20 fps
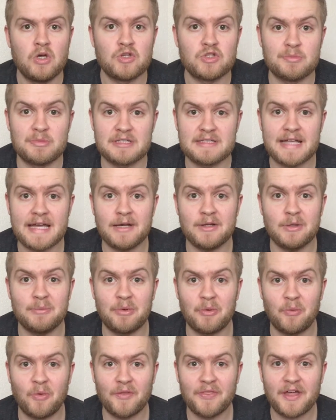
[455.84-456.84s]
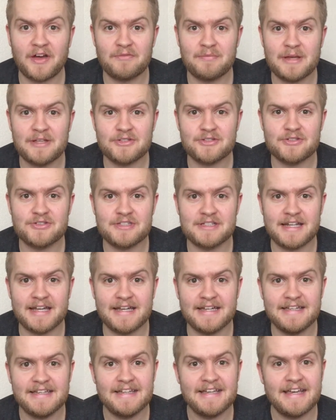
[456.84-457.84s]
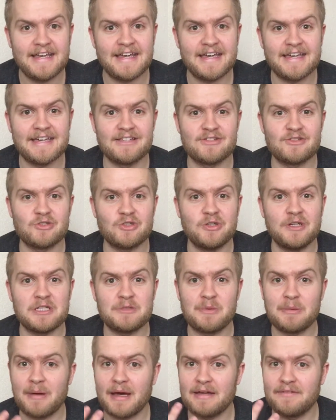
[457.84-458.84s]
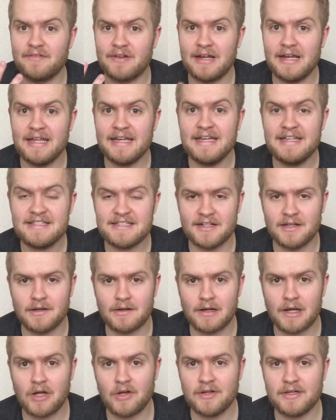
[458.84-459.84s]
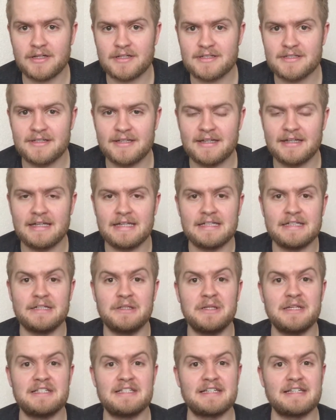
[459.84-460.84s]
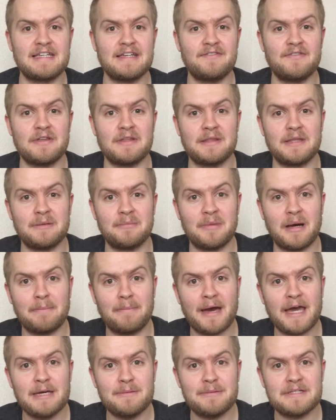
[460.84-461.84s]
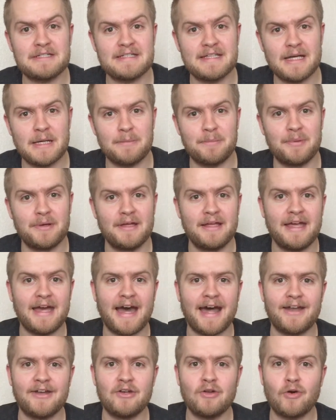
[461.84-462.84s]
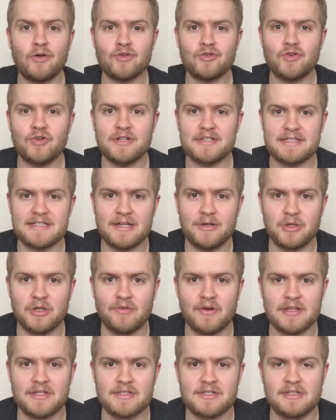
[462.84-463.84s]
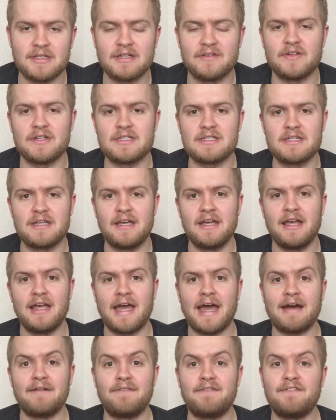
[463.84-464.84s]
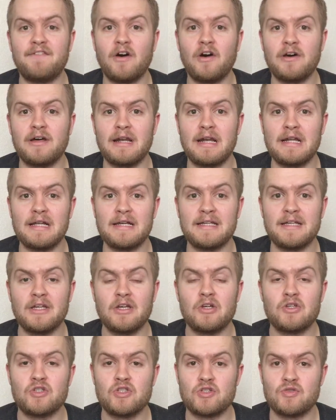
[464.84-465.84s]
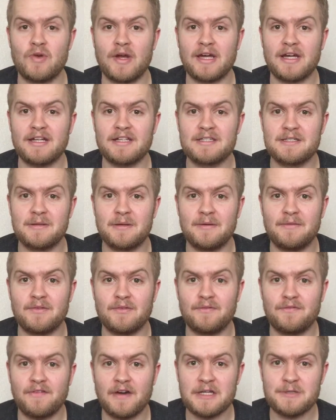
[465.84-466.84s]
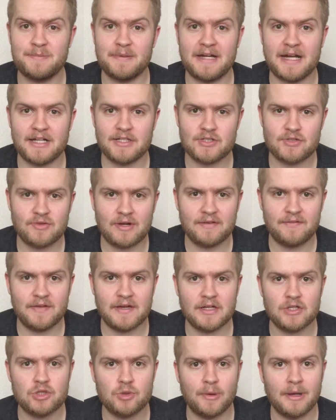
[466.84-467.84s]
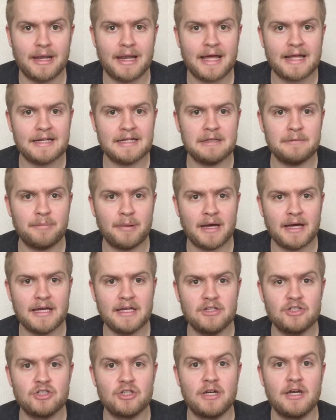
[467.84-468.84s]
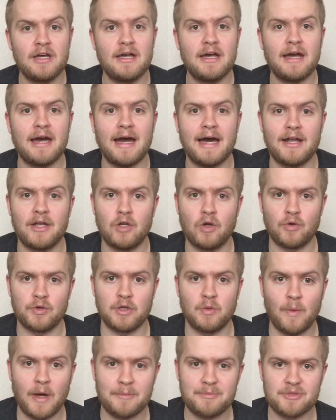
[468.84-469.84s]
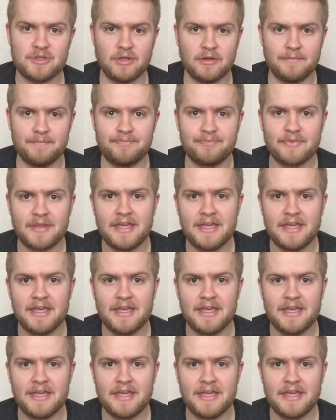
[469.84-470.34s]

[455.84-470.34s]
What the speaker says: So mistake number 1 that I've mentioned today is you need to be paying for leads and not likes. You need to give in them a baby step and not trying to sell your end service. And finally, direct Facebook ads traffic to a landing page and not your website.